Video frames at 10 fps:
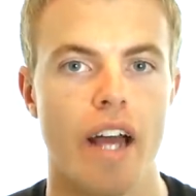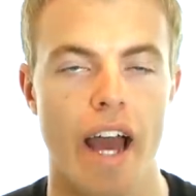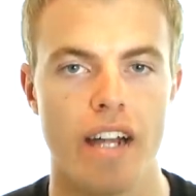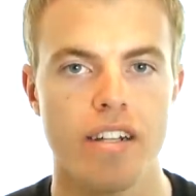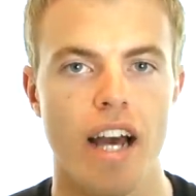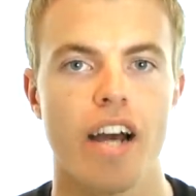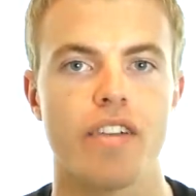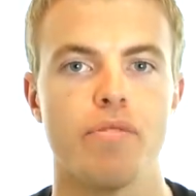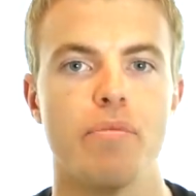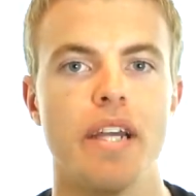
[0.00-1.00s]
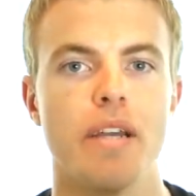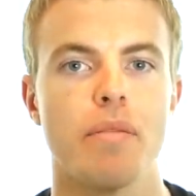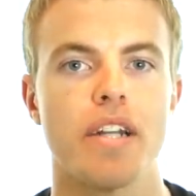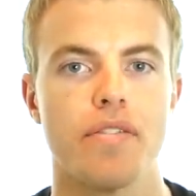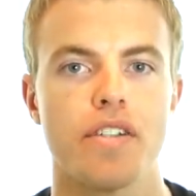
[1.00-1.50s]
and out of being
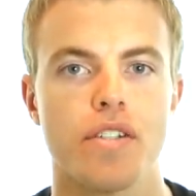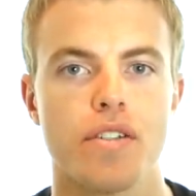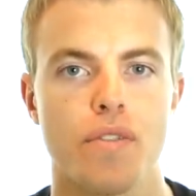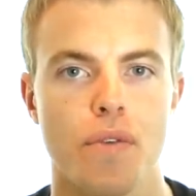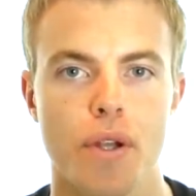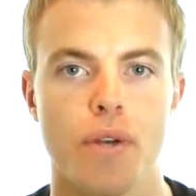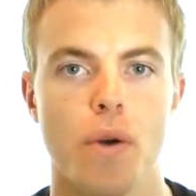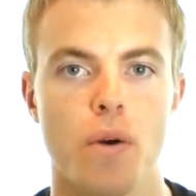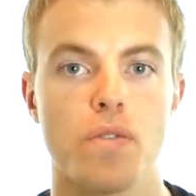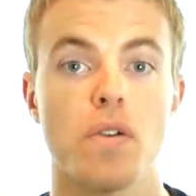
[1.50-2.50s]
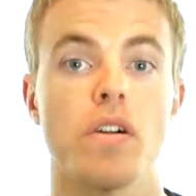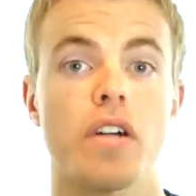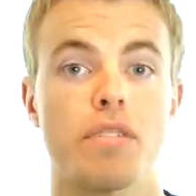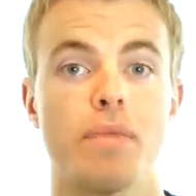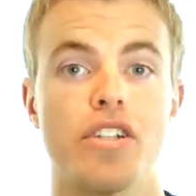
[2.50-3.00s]
beneficial for your overall
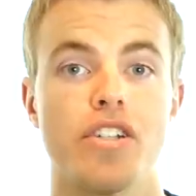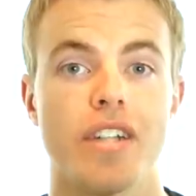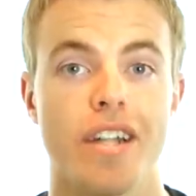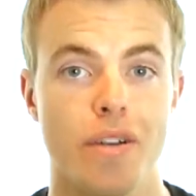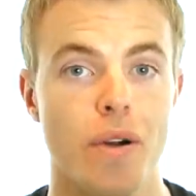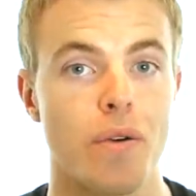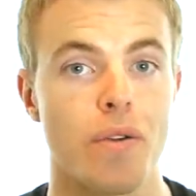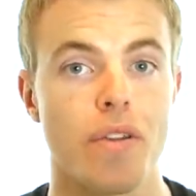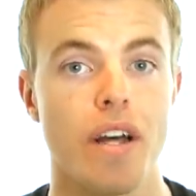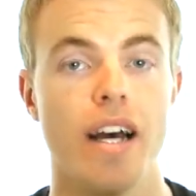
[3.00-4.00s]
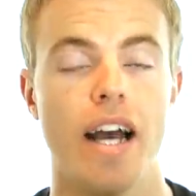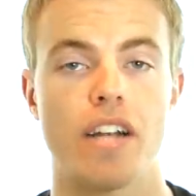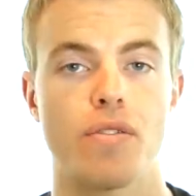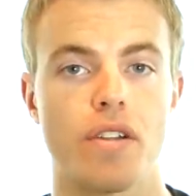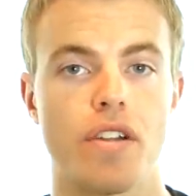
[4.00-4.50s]
expansion and growth
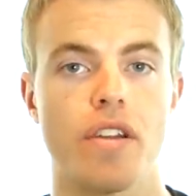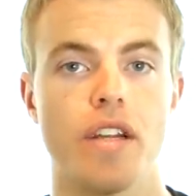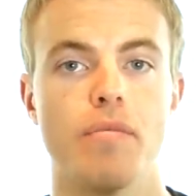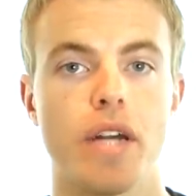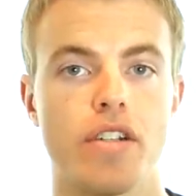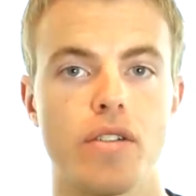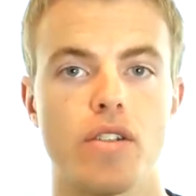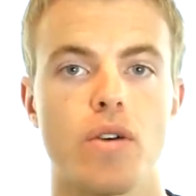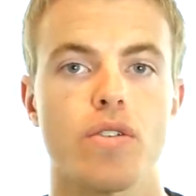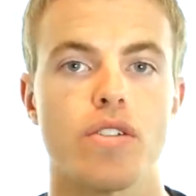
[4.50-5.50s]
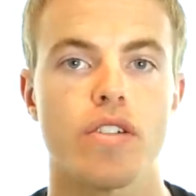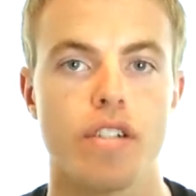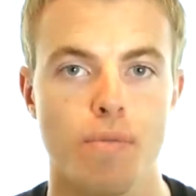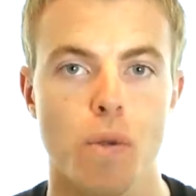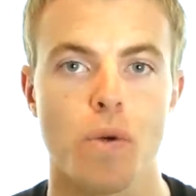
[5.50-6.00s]
and for the theme that you chose to
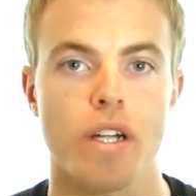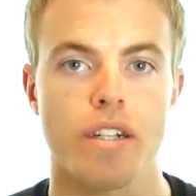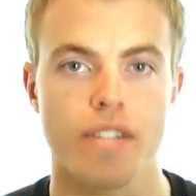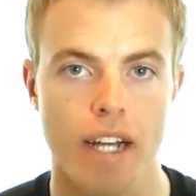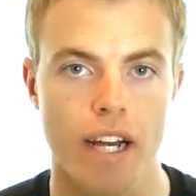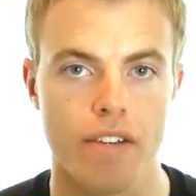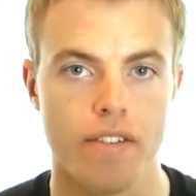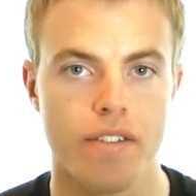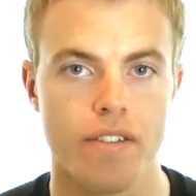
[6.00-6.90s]
explore in this life.